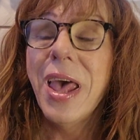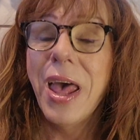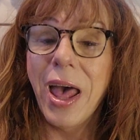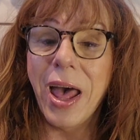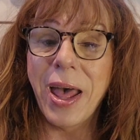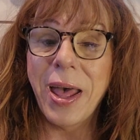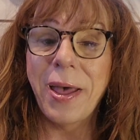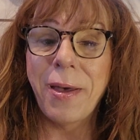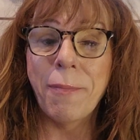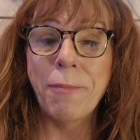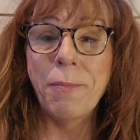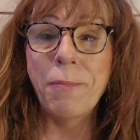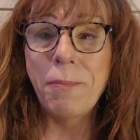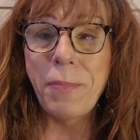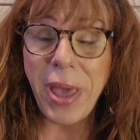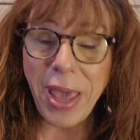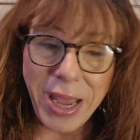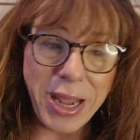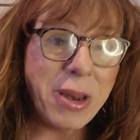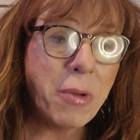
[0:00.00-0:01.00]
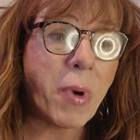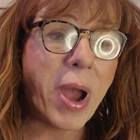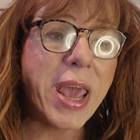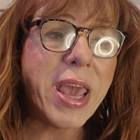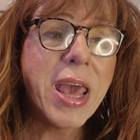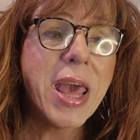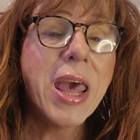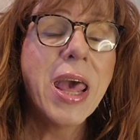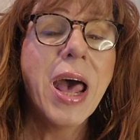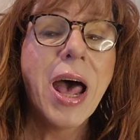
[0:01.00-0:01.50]
But
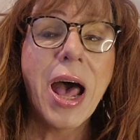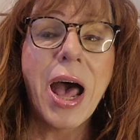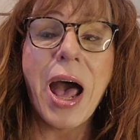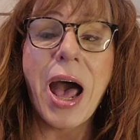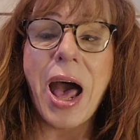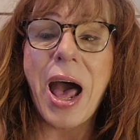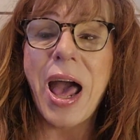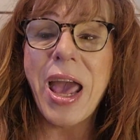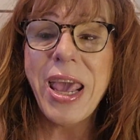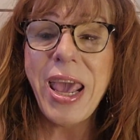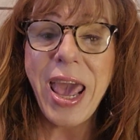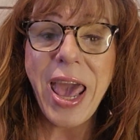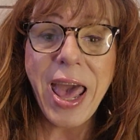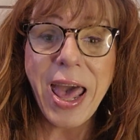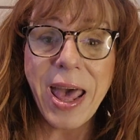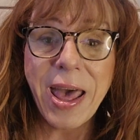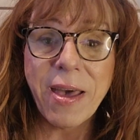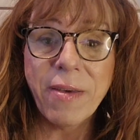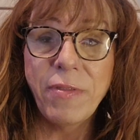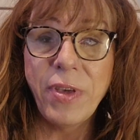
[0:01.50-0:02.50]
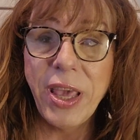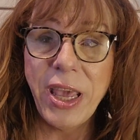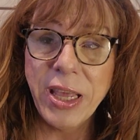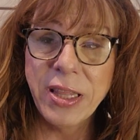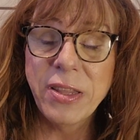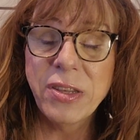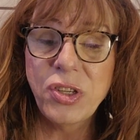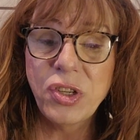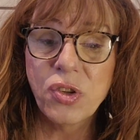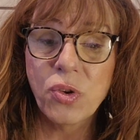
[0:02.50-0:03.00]
anyway, I have
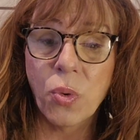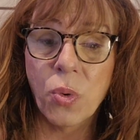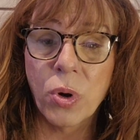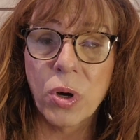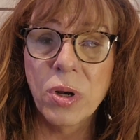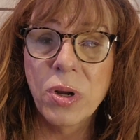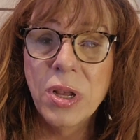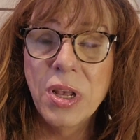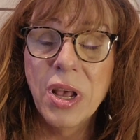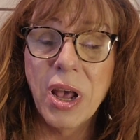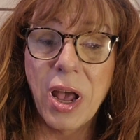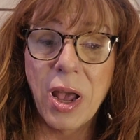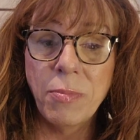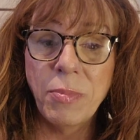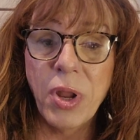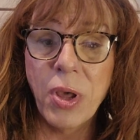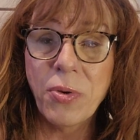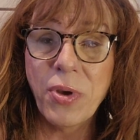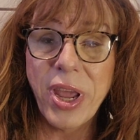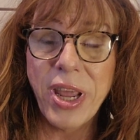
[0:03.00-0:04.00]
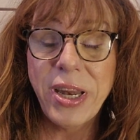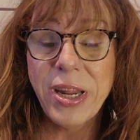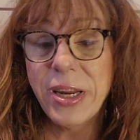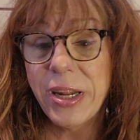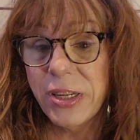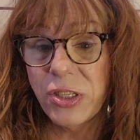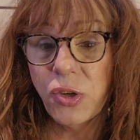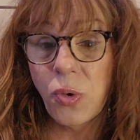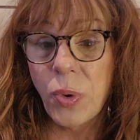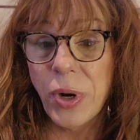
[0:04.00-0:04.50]
in the store, I'm located
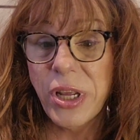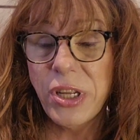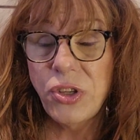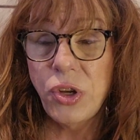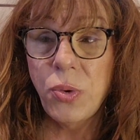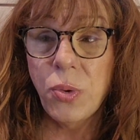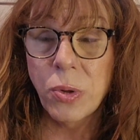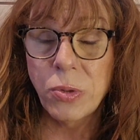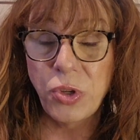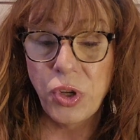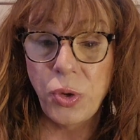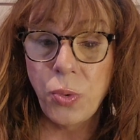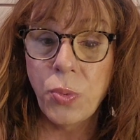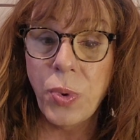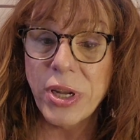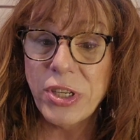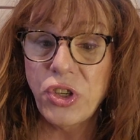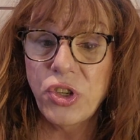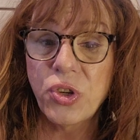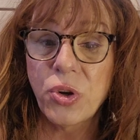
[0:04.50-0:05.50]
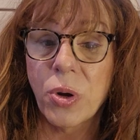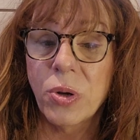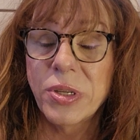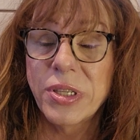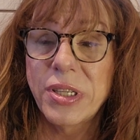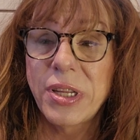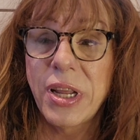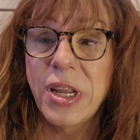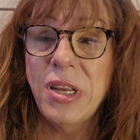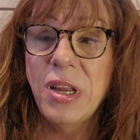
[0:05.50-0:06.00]
at 2202 West
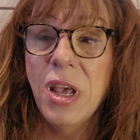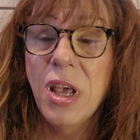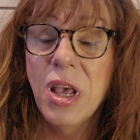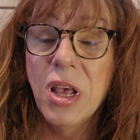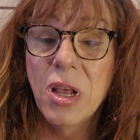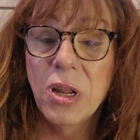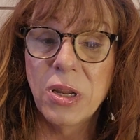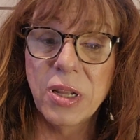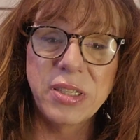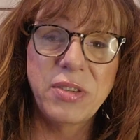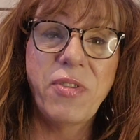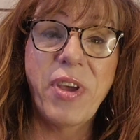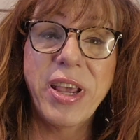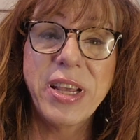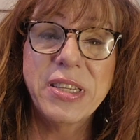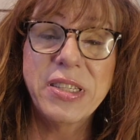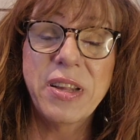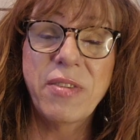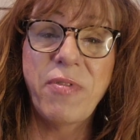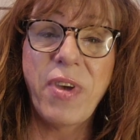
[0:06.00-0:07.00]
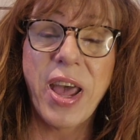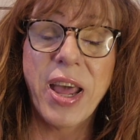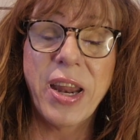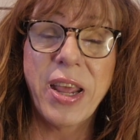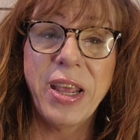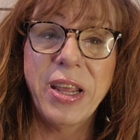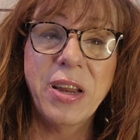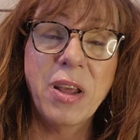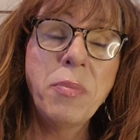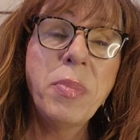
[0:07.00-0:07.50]
Charleston, Las Vegas, Nevada,
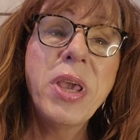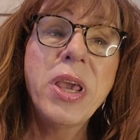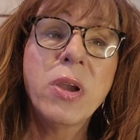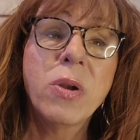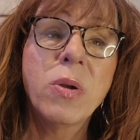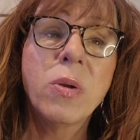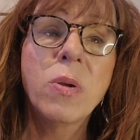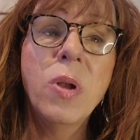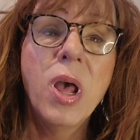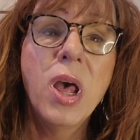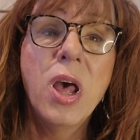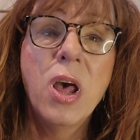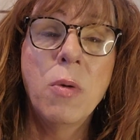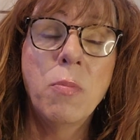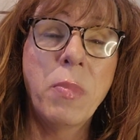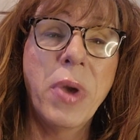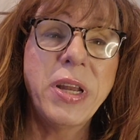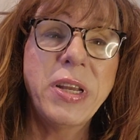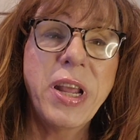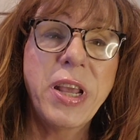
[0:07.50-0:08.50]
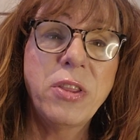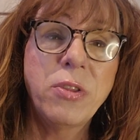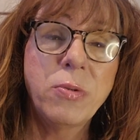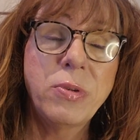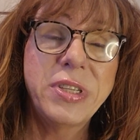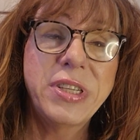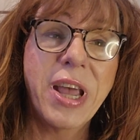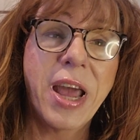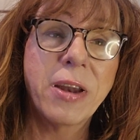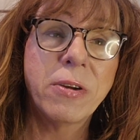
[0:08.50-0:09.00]
and I'm here Monday through
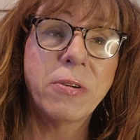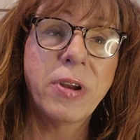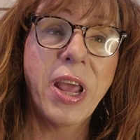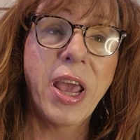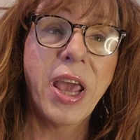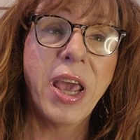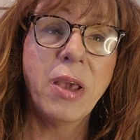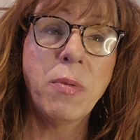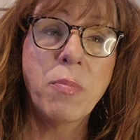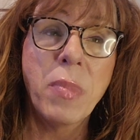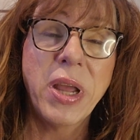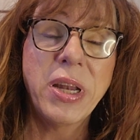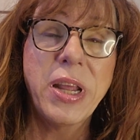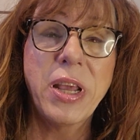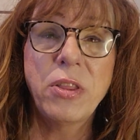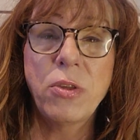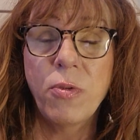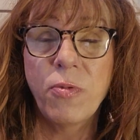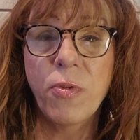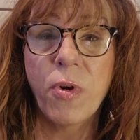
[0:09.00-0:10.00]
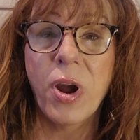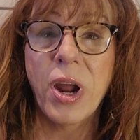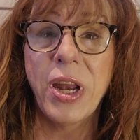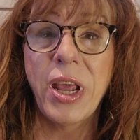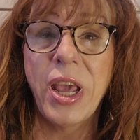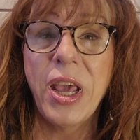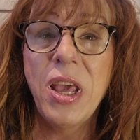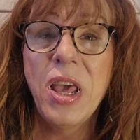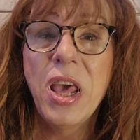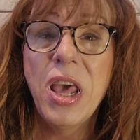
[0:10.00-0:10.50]
Saturday. Monday through
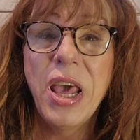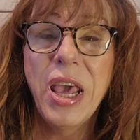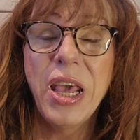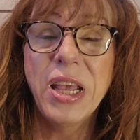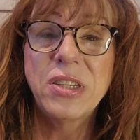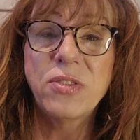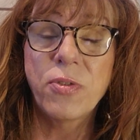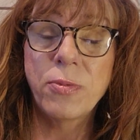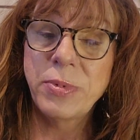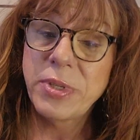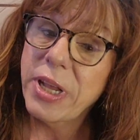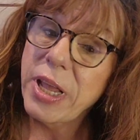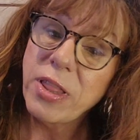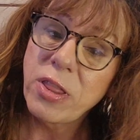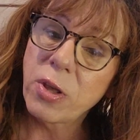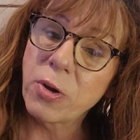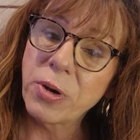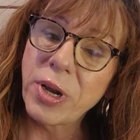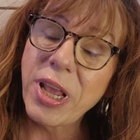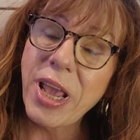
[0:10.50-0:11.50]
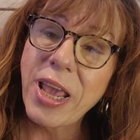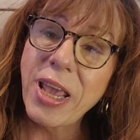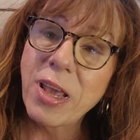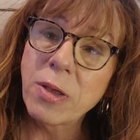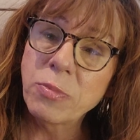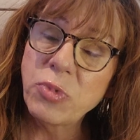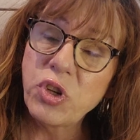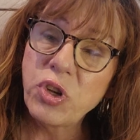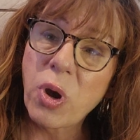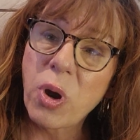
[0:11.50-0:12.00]
Friday is from 10:30
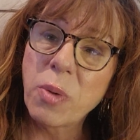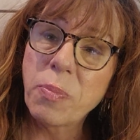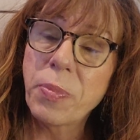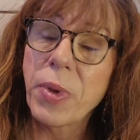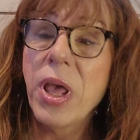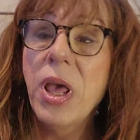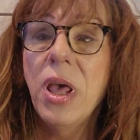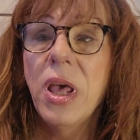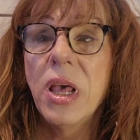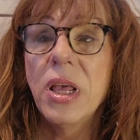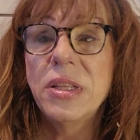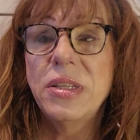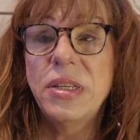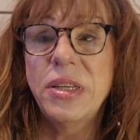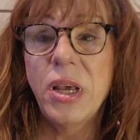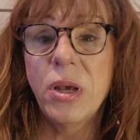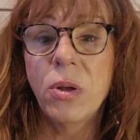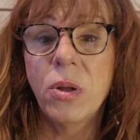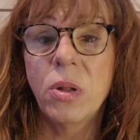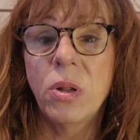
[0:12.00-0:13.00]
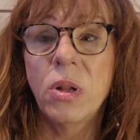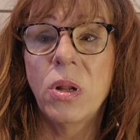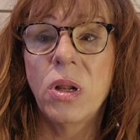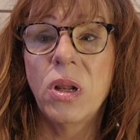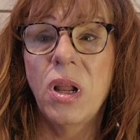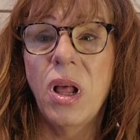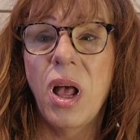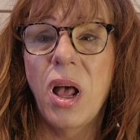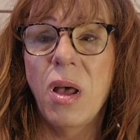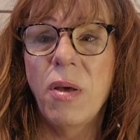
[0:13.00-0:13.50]
a.m. sharp
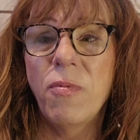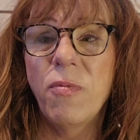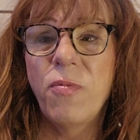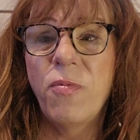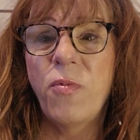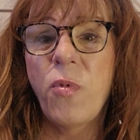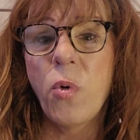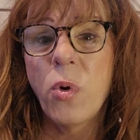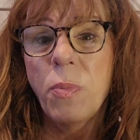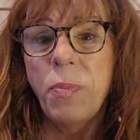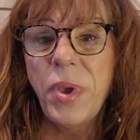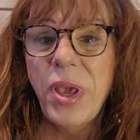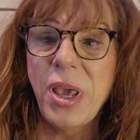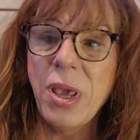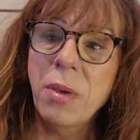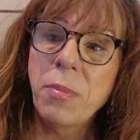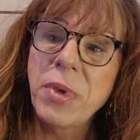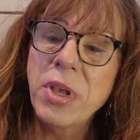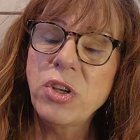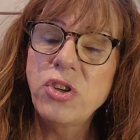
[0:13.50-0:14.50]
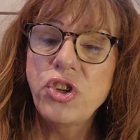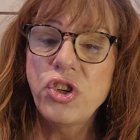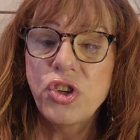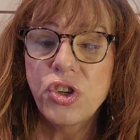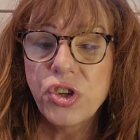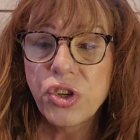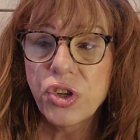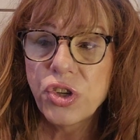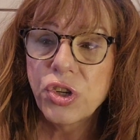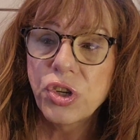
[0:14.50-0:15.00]
till 4
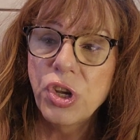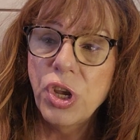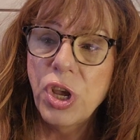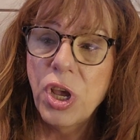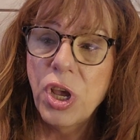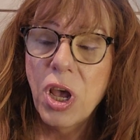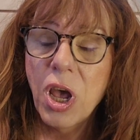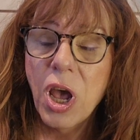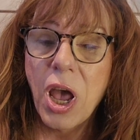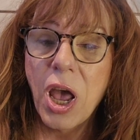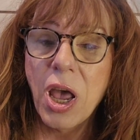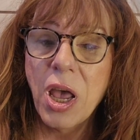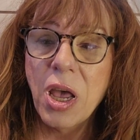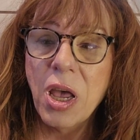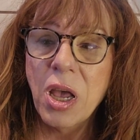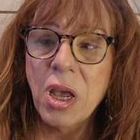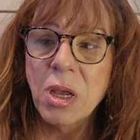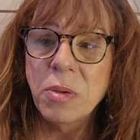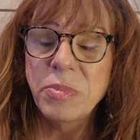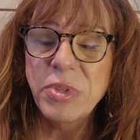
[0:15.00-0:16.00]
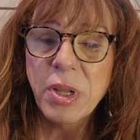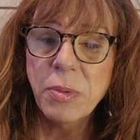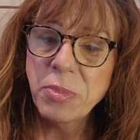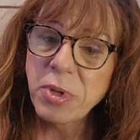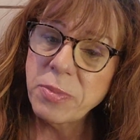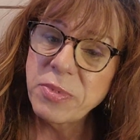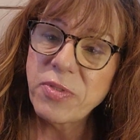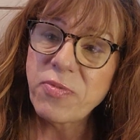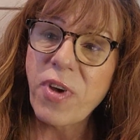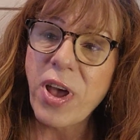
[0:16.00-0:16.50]
p.m.-ish.
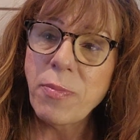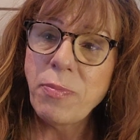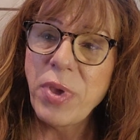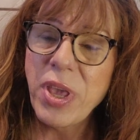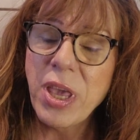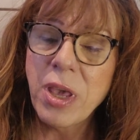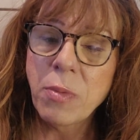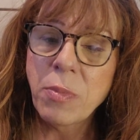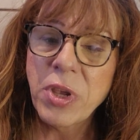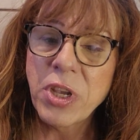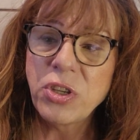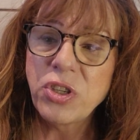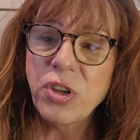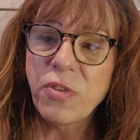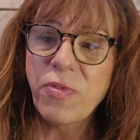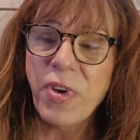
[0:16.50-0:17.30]
Sometimes 5 p.m.-ish.